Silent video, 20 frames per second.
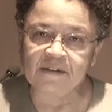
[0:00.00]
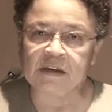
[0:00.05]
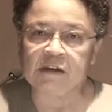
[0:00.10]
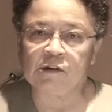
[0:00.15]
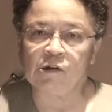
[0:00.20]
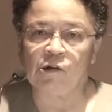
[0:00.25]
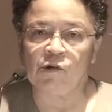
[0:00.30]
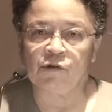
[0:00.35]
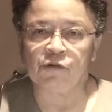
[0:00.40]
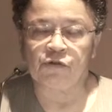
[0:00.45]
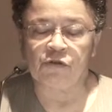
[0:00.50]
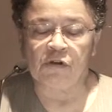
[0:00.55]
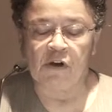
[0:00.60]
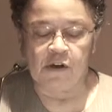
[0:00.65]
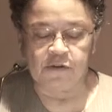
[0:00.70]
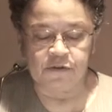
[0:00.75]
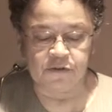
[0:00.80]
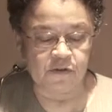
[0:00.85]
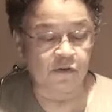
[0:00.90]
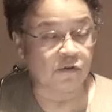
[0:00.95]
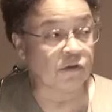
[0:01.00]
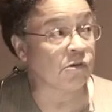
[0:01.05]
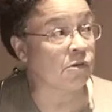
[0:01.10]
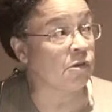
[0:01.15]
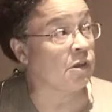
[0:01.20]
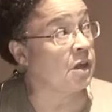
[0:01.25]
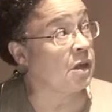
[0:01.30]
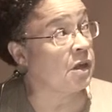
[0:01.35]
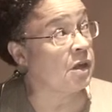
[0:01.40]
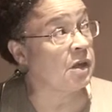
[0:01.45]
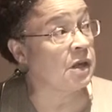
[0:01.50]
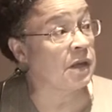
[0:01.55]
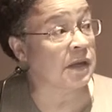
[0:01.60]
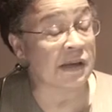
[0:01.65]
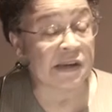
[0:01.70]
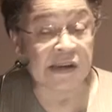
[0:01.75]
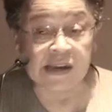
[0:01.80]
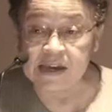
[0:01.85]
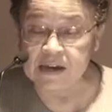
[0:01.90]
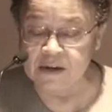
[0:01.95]
in contrast to the
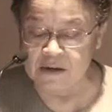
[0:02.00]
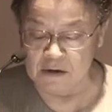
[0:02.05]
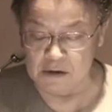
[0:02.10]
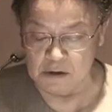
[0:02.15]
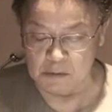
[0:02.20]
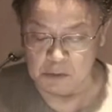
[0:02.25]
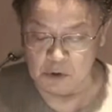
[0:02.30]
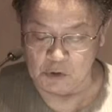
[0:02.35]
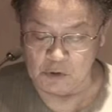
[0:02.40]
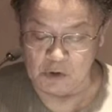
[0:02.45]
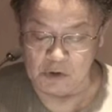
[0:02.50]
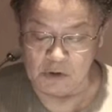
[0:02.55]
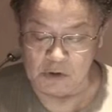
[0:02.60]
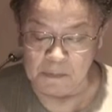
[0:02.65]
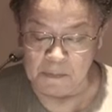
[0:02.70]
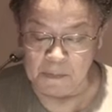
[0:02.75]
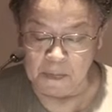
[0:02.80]
Canadian model,